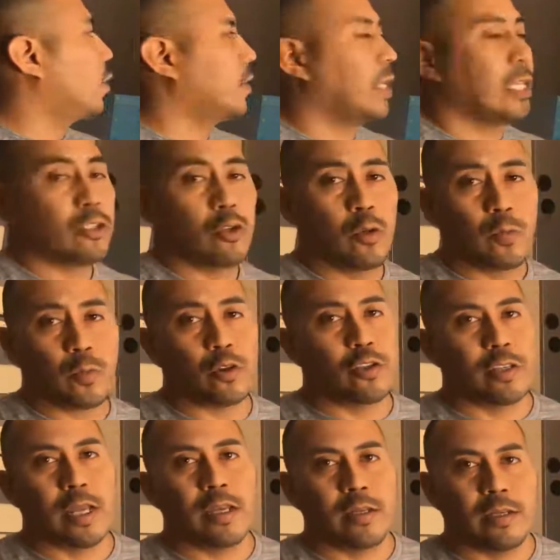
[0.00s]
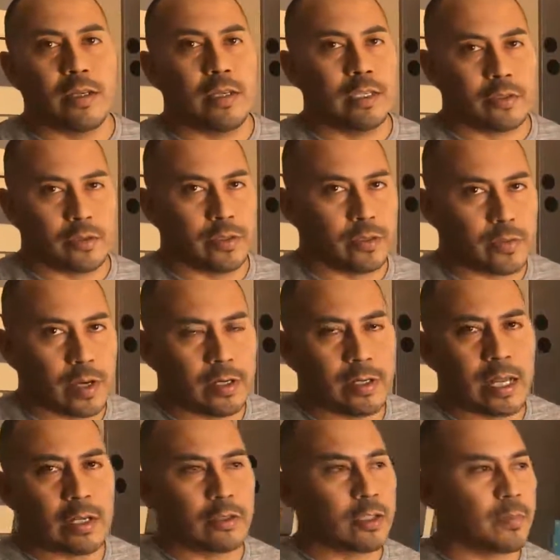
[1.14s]
with a 2% interest rate.
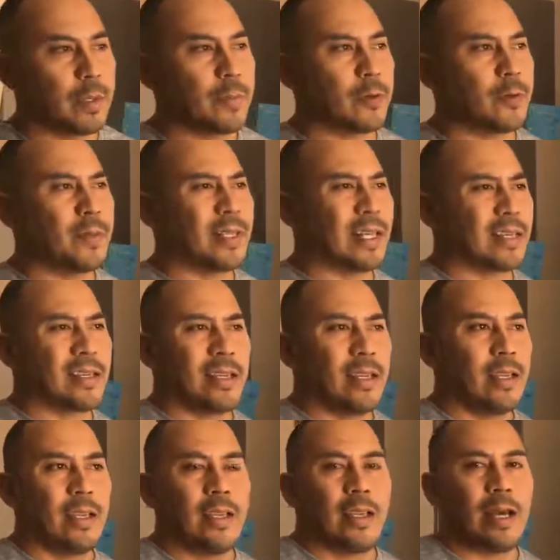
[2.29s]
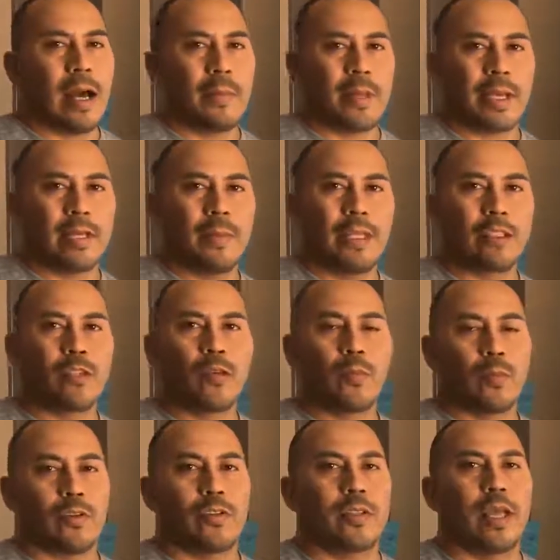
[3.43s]
Now some people would be like, I'm not going to make
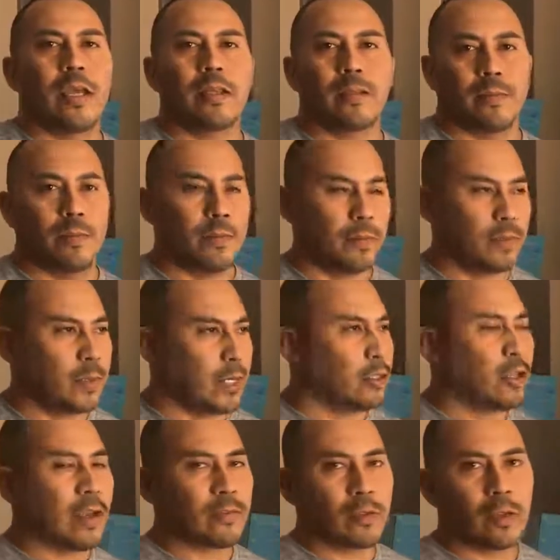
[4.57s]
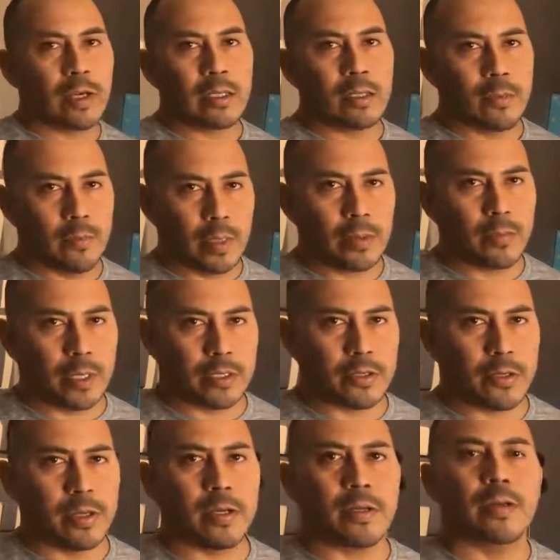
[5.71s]
2%, but you have to look at the big picture
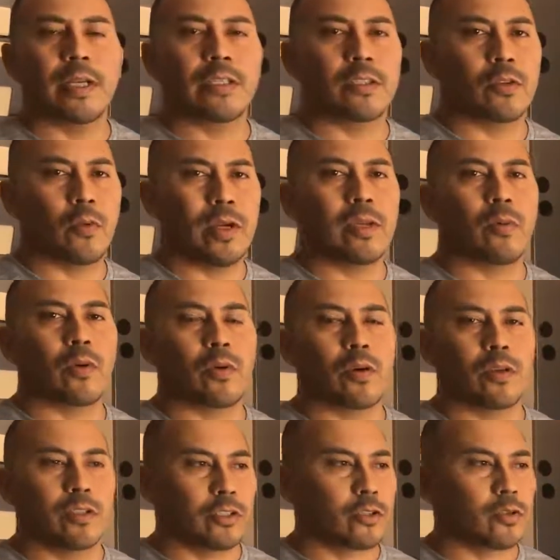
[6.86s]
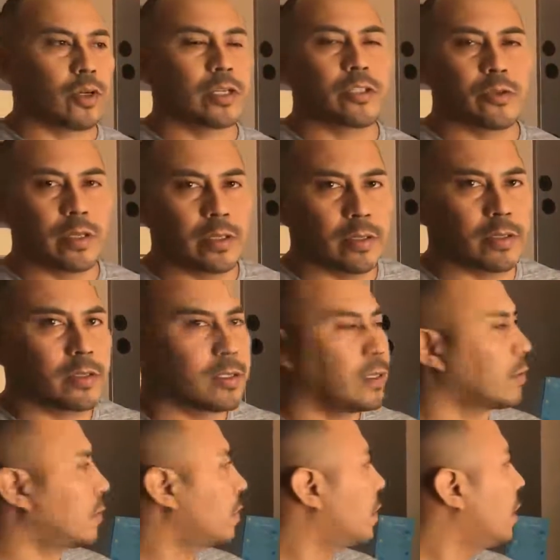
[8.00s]
here. It's the way that we're structuring this
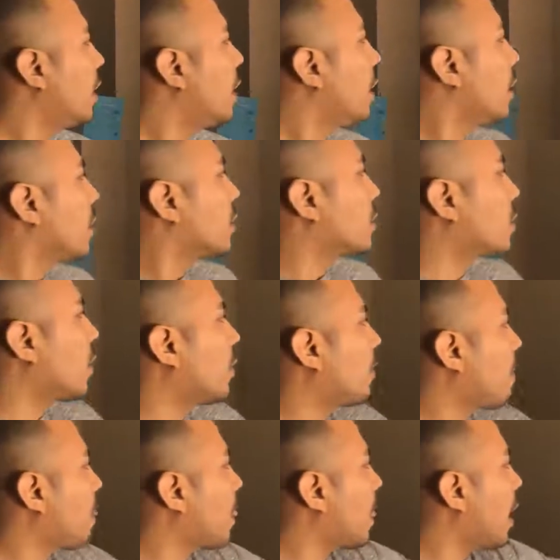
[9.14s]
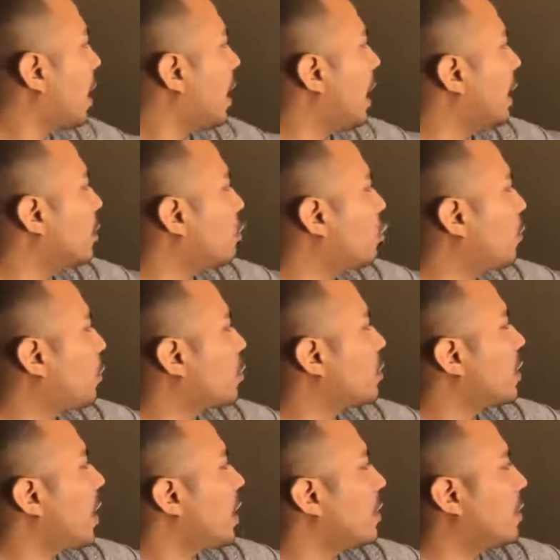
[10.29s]
deal. So at
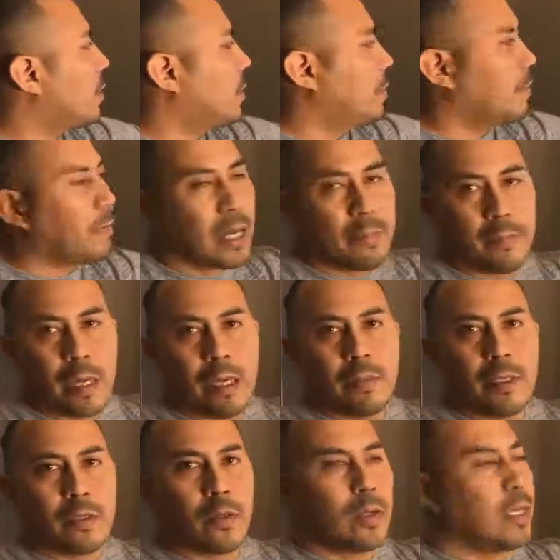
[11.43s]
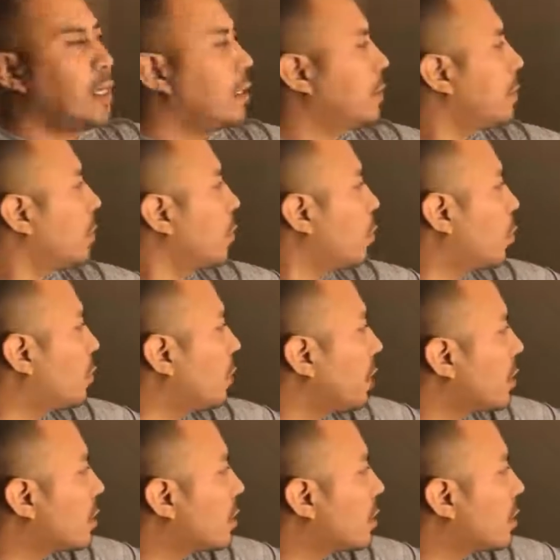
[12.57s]
2%, my payment to him will be